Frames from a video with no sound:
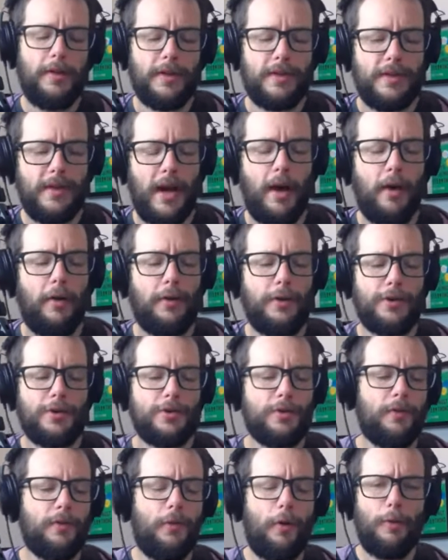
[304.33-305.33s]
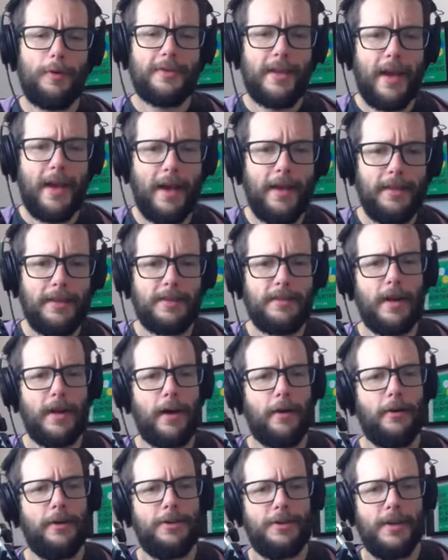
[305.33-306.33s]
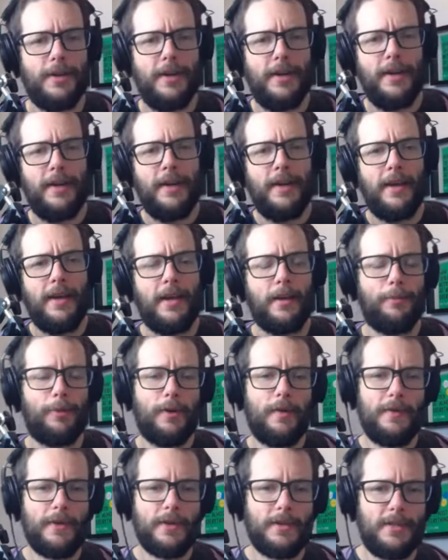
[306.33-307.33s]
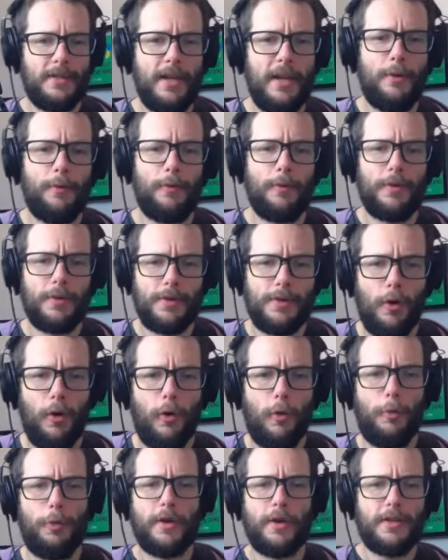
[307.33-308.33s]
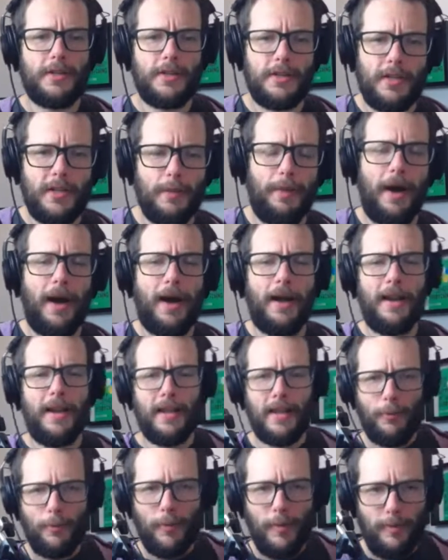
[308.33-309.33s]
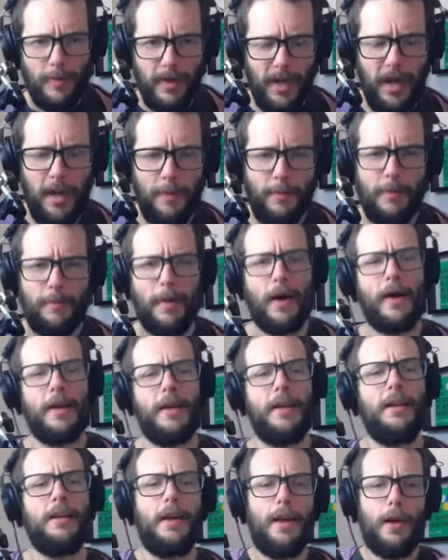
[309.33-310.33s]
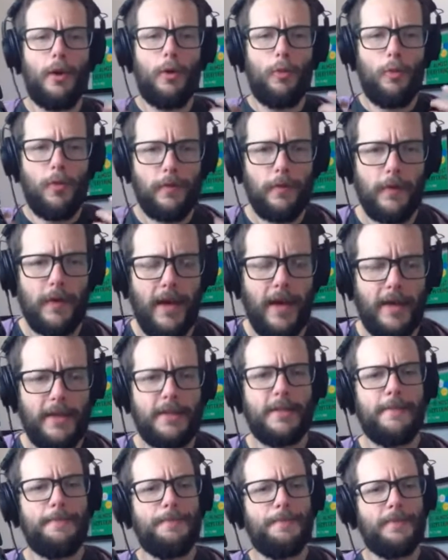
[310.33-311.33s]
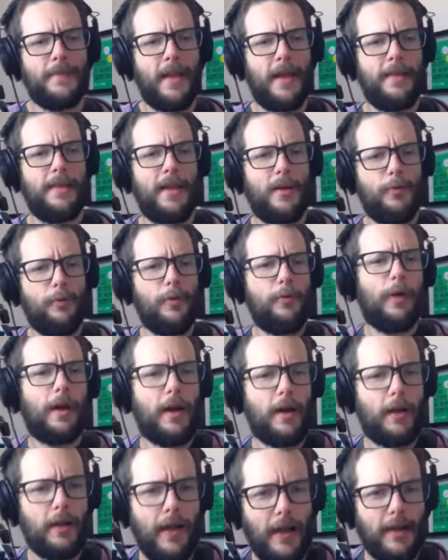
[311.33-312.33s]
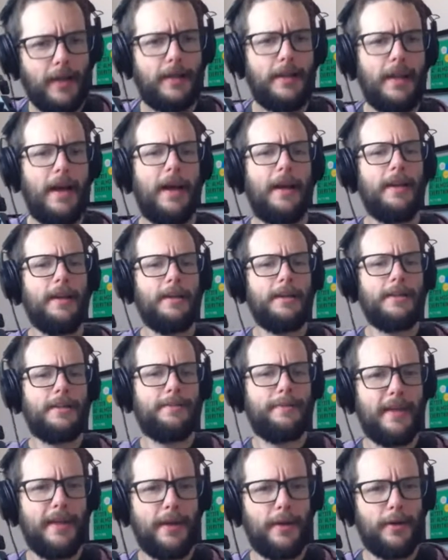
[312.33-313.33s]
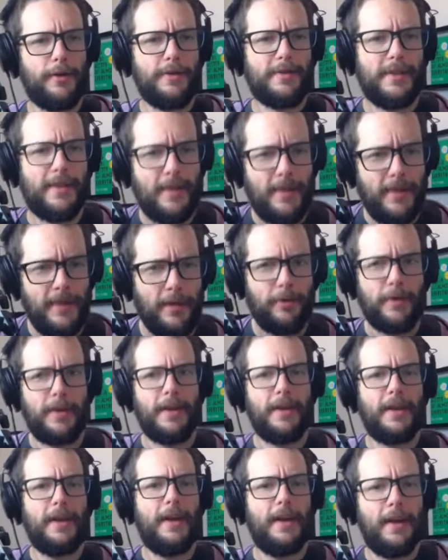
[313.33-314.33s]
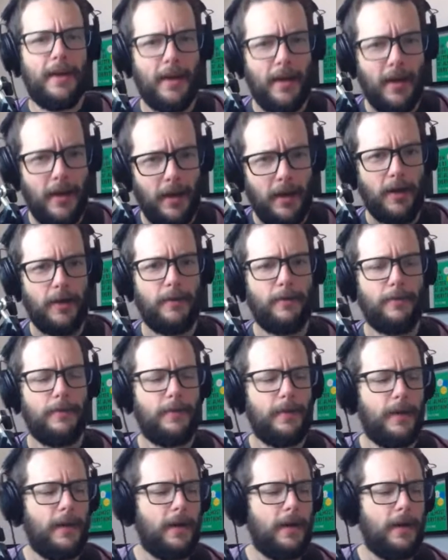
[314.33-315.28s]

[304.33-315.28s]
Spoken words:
this knowledge, or sort of always had this knowledge, in a previous state where the soul preexisted the body, and then we became embodied, we forget, and then we recollect. That is Plato's theory of